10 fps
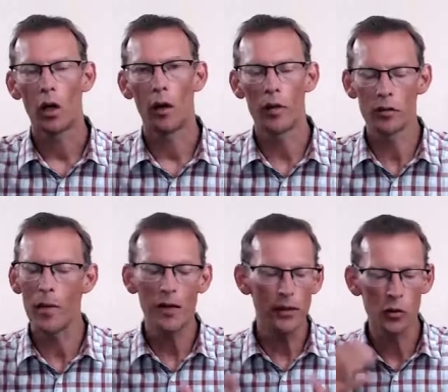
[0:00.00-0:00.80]
um, mean, there's
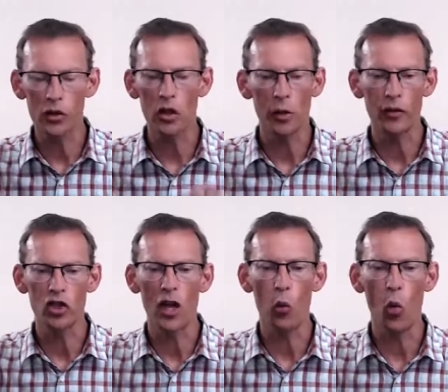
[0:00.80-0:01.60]
many things we can do, but if I
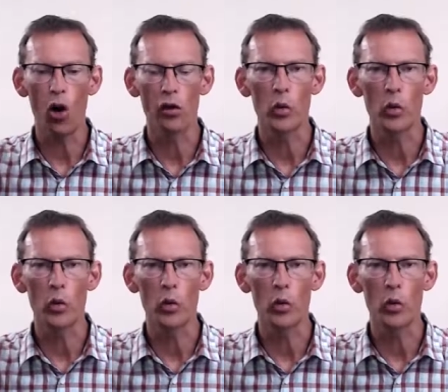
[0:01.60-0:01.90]
share one,